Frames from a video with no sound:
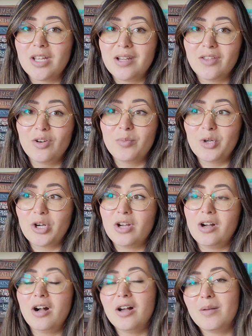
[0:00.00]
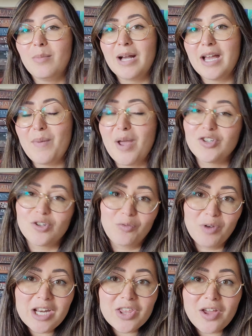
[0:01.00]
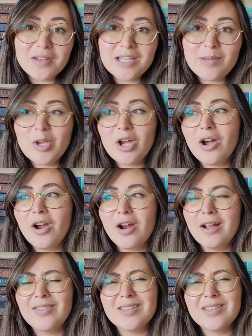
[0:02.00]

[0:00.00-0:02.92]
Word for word: another book on my Magical Readathon TBR.